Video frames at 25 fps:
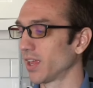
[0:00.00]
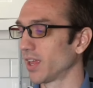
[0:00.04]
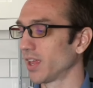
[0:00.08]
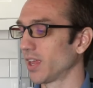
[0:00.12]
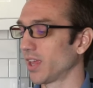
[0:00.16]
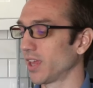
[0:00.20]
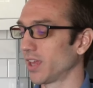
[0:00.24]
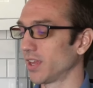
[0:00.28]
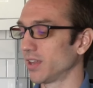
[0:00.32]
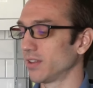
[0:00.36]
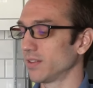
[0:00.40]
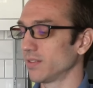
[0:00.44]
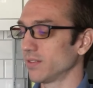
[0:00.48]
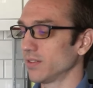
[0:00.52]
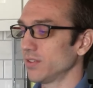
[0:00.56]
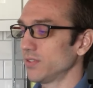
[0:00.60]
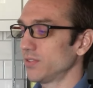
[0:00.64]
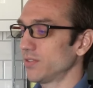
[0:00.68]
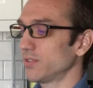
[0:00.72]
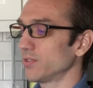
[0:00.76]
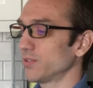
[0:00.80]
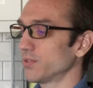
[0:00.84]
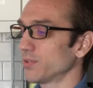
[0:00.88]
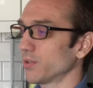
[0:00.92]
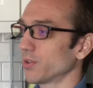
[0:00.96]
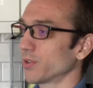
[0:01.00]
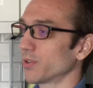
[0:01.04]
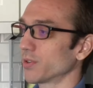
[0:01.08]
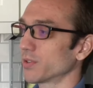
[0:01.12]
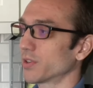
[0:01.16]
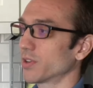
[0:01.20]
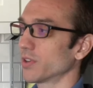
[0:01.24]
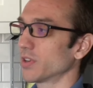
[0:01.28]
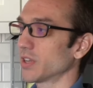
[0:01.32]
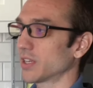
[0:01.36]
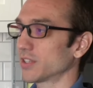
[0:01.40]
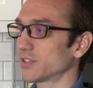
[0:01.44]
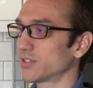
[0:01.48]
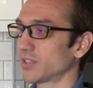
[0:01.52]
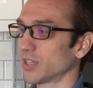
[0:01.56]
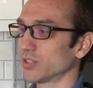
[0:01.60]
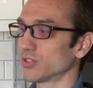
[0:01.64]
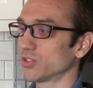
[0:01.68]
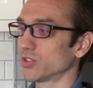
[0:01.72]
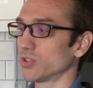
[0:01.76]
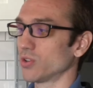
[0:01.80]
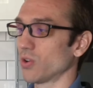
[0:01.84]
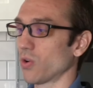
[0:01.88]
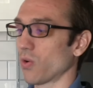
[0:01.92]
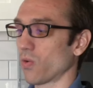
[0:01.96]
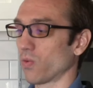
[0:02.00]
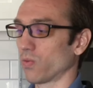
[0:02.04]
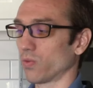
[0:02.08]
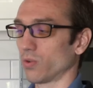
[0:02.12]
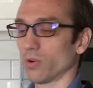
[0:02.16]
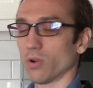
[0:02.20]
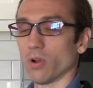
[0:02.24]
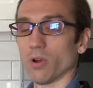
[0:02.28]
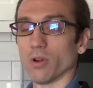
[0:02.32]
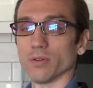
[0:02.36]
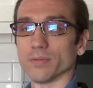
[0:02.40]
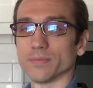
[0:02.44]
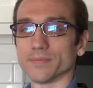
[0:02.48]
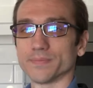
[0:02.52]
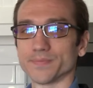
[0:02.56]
And this is a good extension overall.